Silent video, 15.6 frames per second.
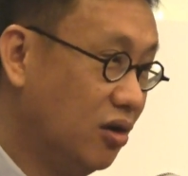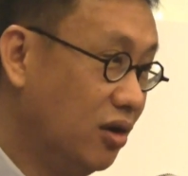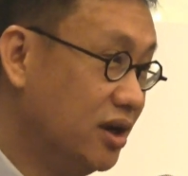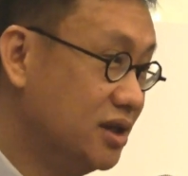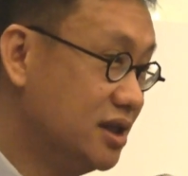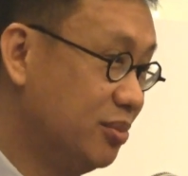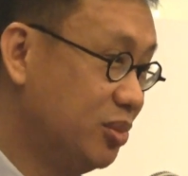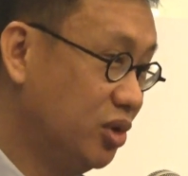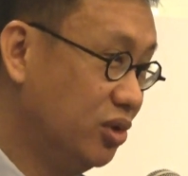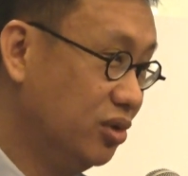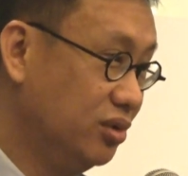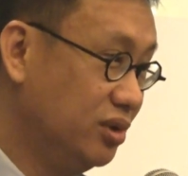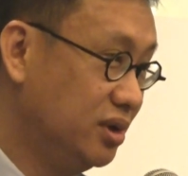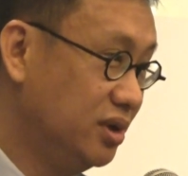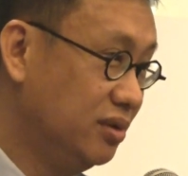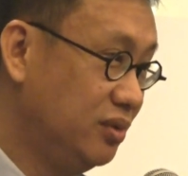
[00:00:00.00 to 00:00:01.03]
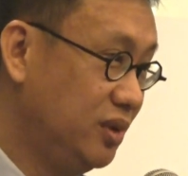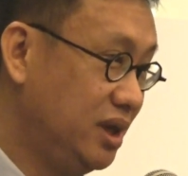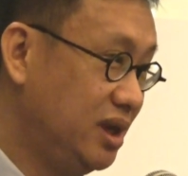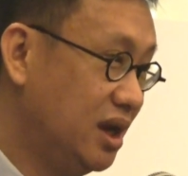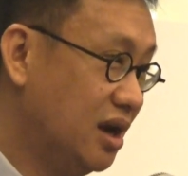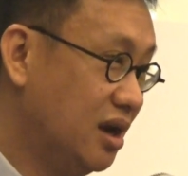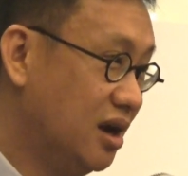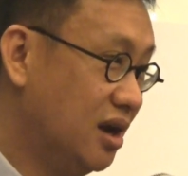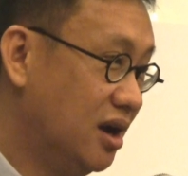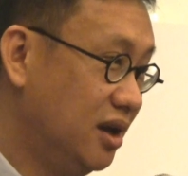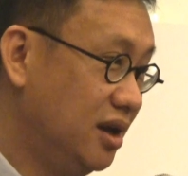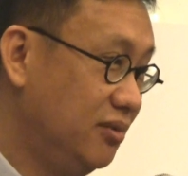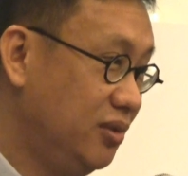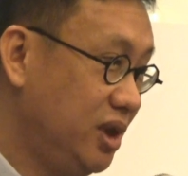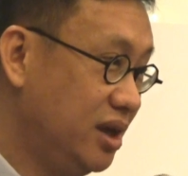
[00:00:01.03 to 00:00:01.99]
On a separate note, we
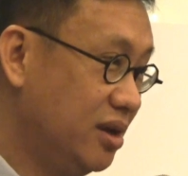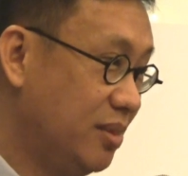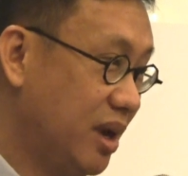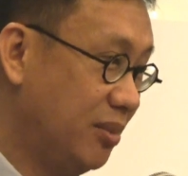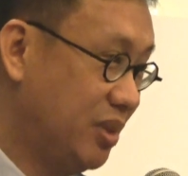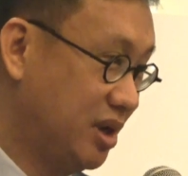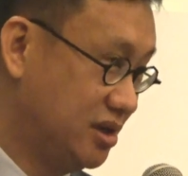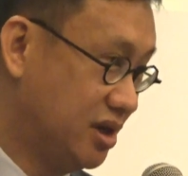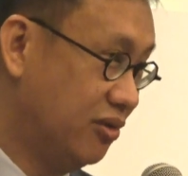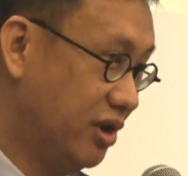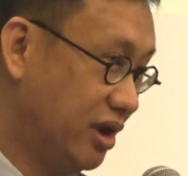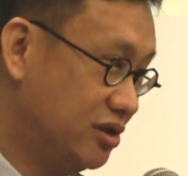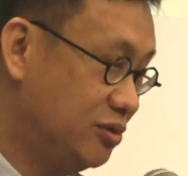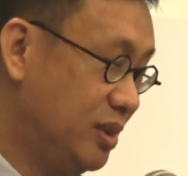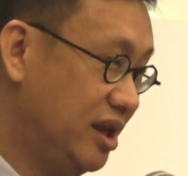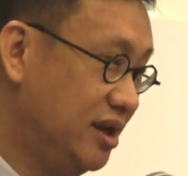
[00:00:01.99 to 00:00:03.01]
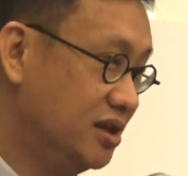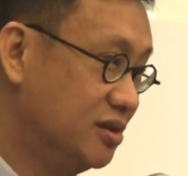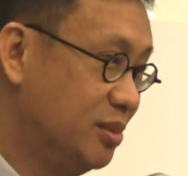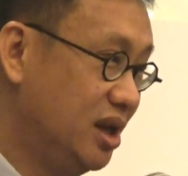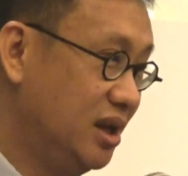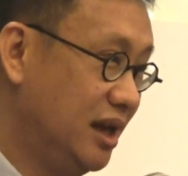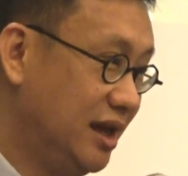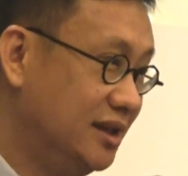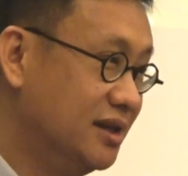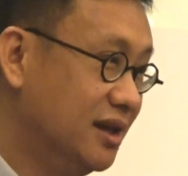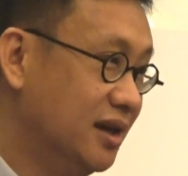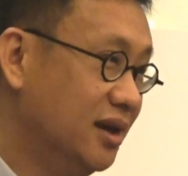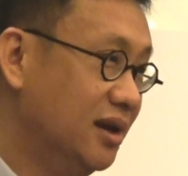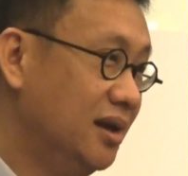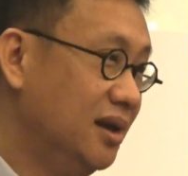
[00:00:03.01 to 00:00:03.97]
in the backbench, I will explain this a bit
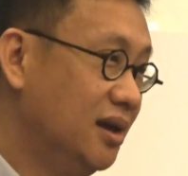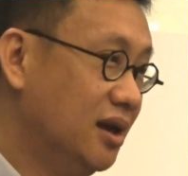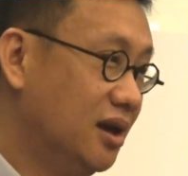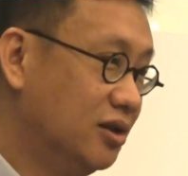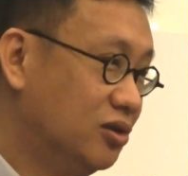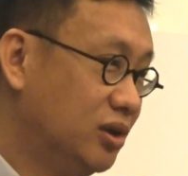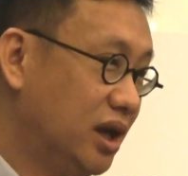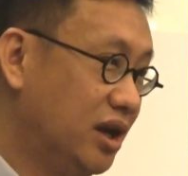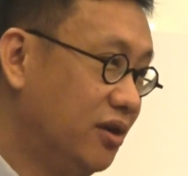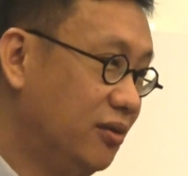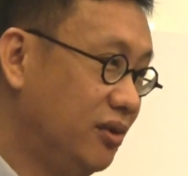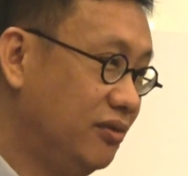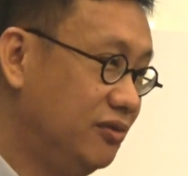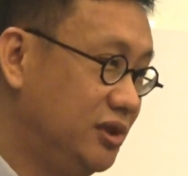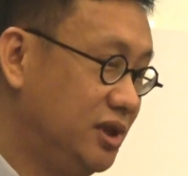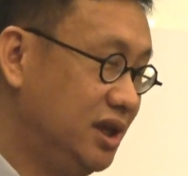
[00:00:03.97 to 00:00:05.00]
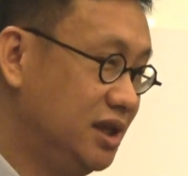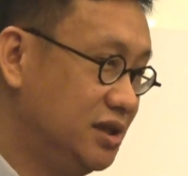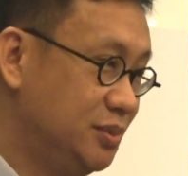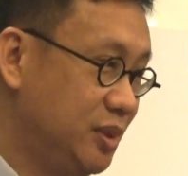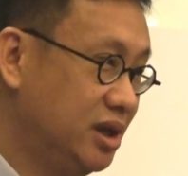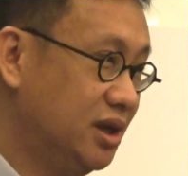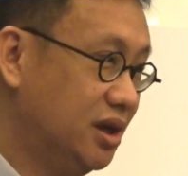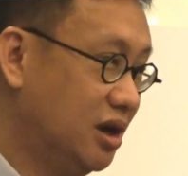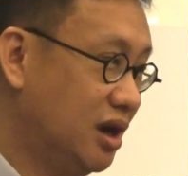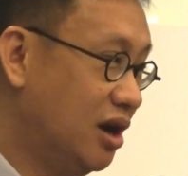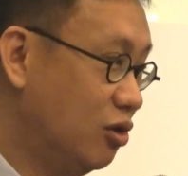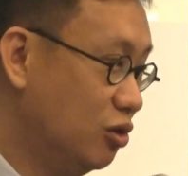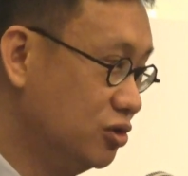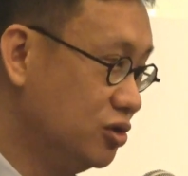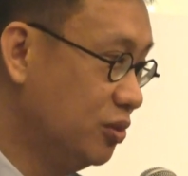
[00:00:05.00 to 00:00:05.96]
later, together with the Speaker,
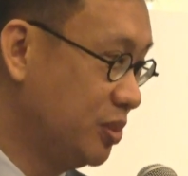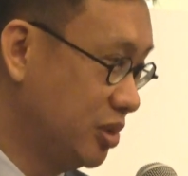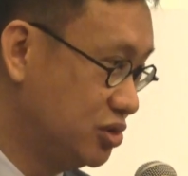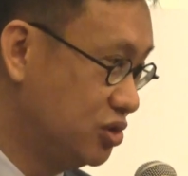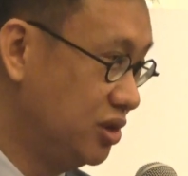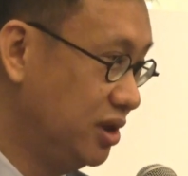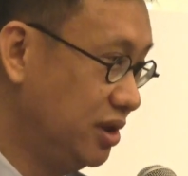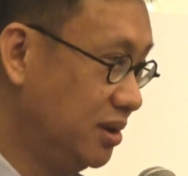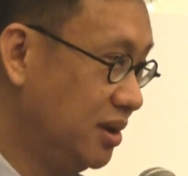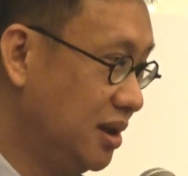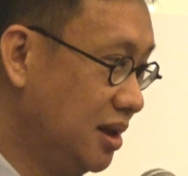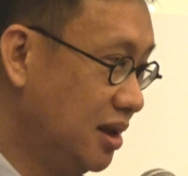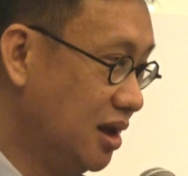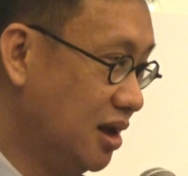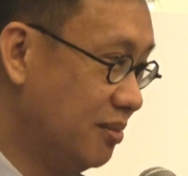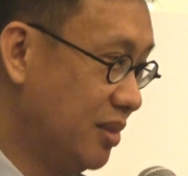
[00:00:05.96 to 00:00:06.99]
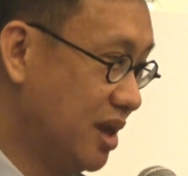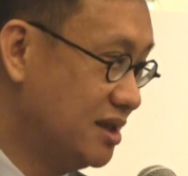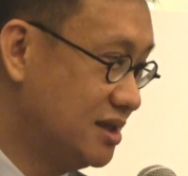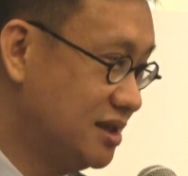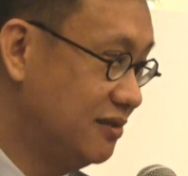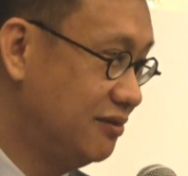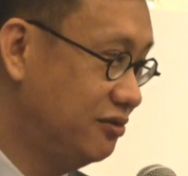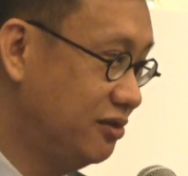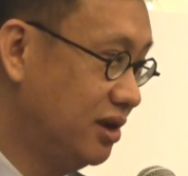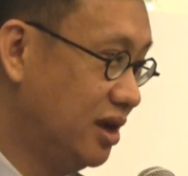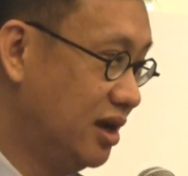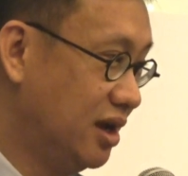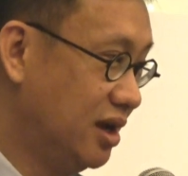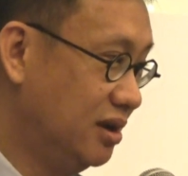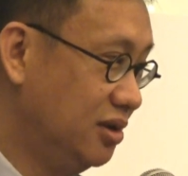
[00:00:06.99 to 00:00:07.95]
are also pursuing massive,
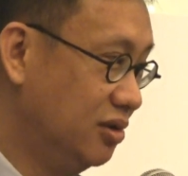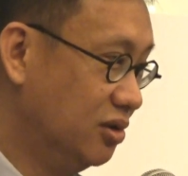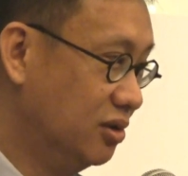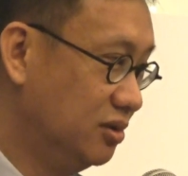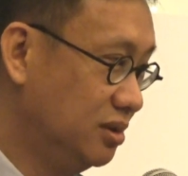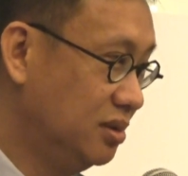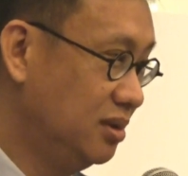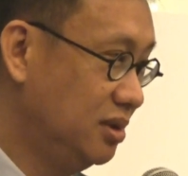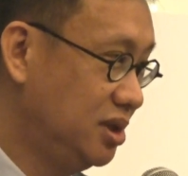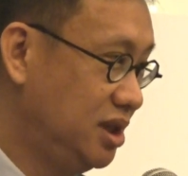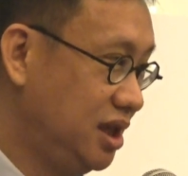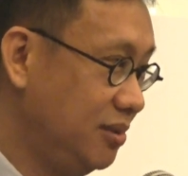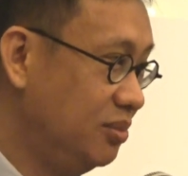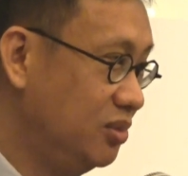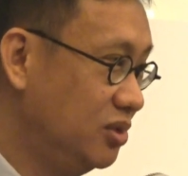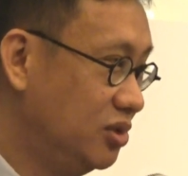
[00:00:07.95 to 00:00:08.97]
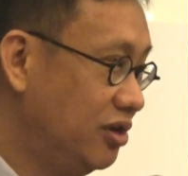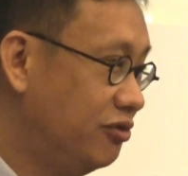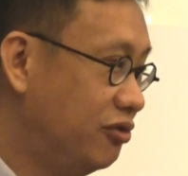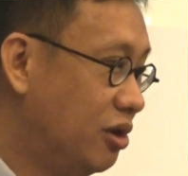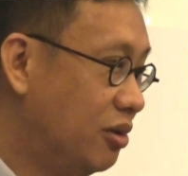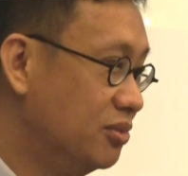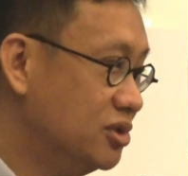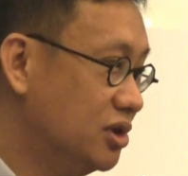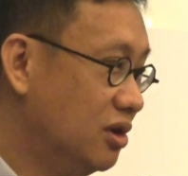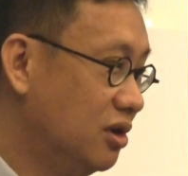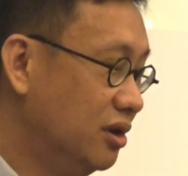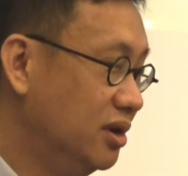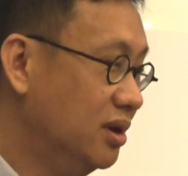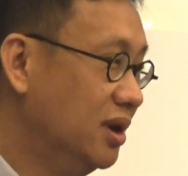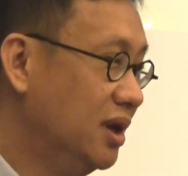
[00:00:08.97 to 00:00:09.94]
deep reforms
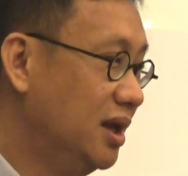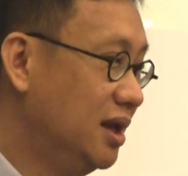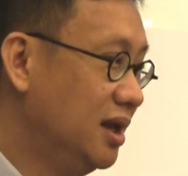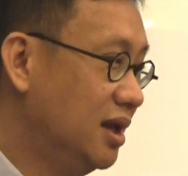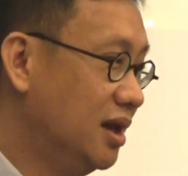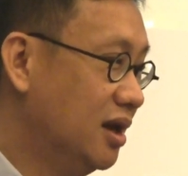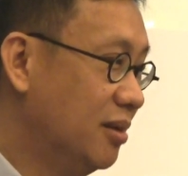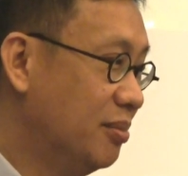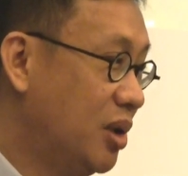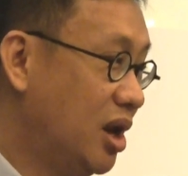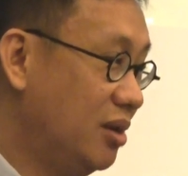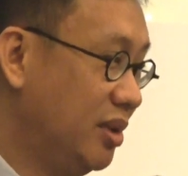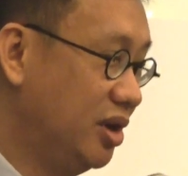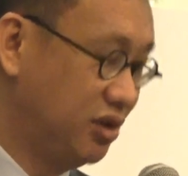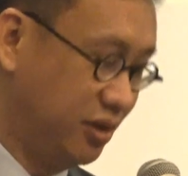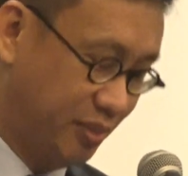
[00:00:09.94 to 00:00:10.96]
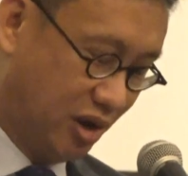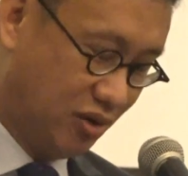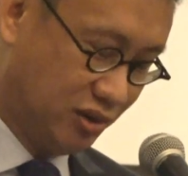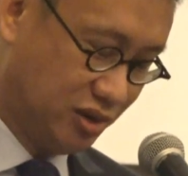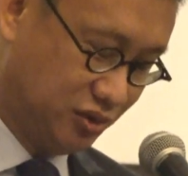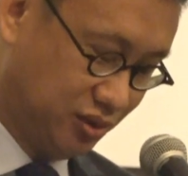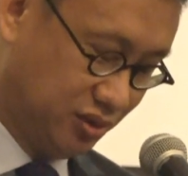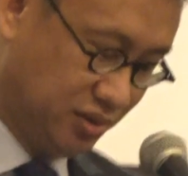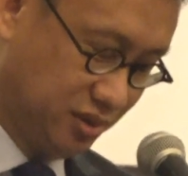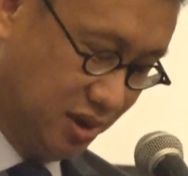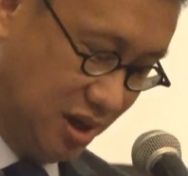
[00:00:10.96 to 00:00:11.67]
on parliamentary policy.